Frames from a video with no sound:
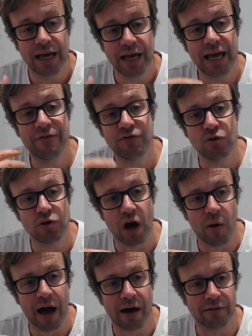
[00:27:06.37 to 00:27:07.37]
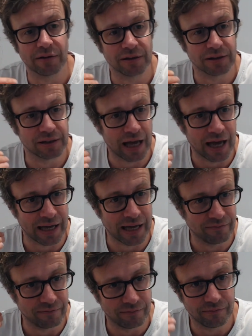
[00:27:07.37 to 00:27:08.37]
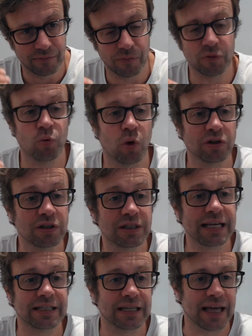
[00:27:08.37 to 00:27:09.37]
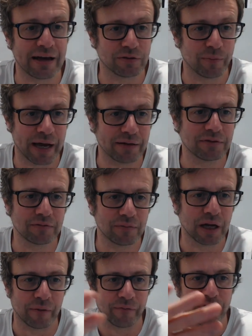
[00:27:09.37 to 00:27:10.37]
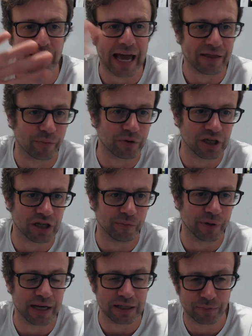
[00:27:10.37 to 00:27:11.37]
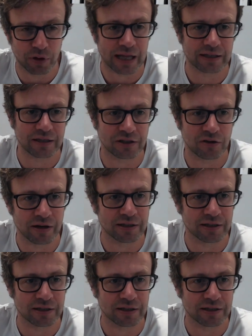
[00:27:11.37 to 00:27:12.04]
If you go out and say you want sixty thousand pounds, and I'm forgetting the precision bit, let's put that to the side mm.